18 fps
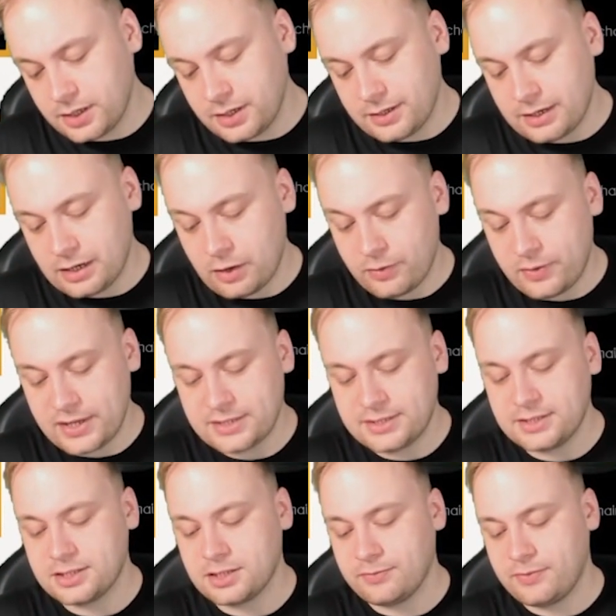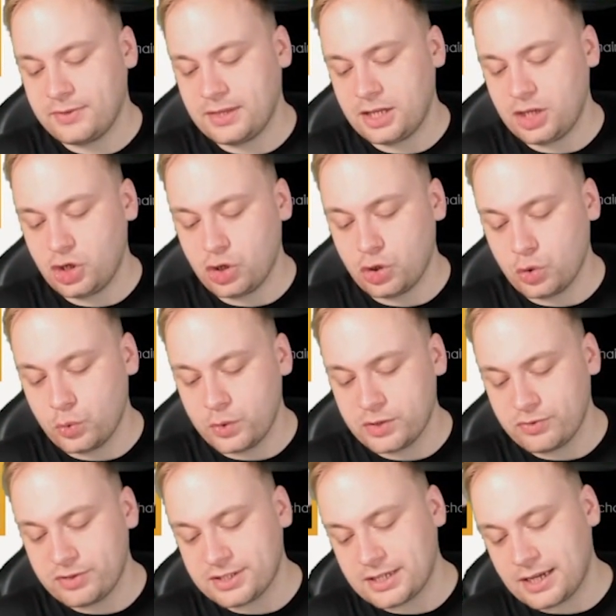Now this is something that you can always
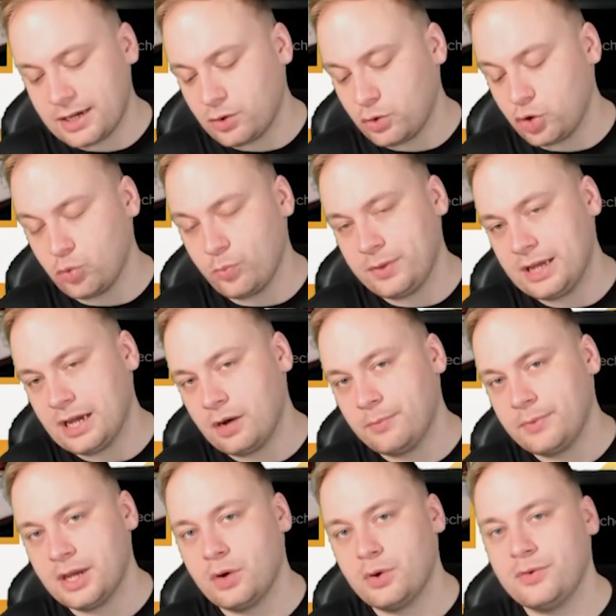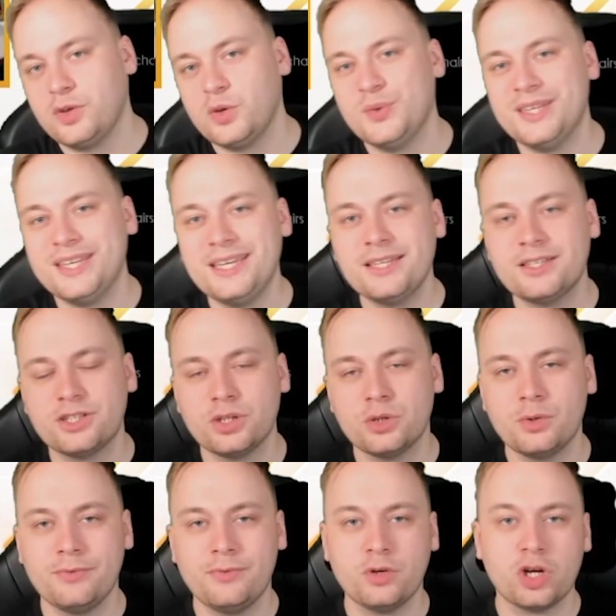recycle your Meow Meow if you need to,
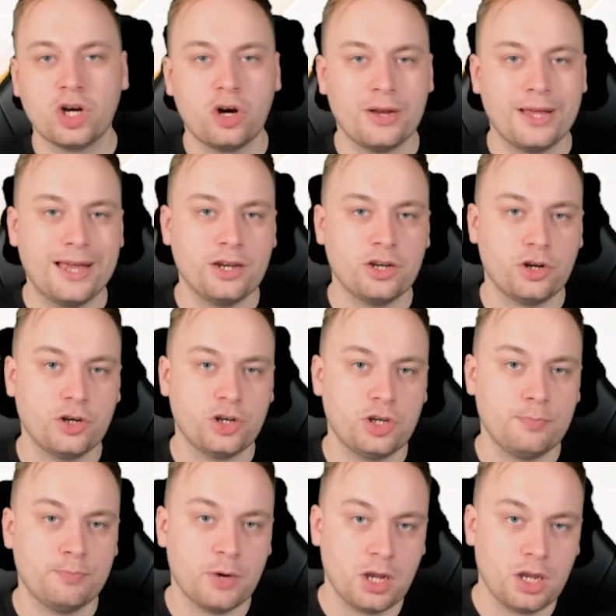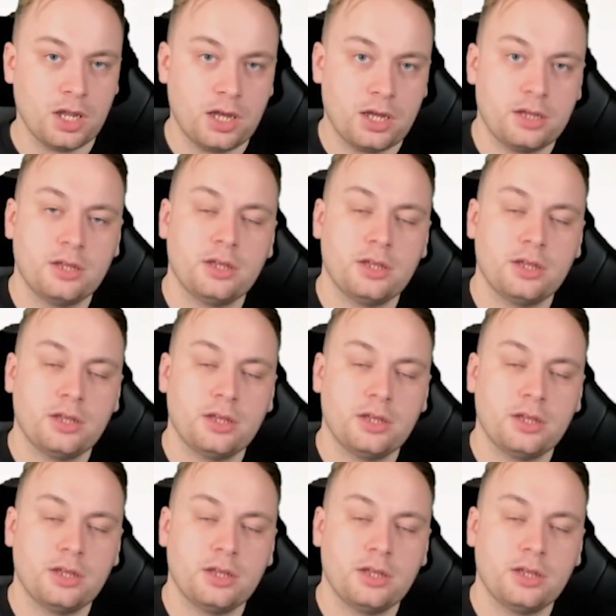if you can't end on Butler.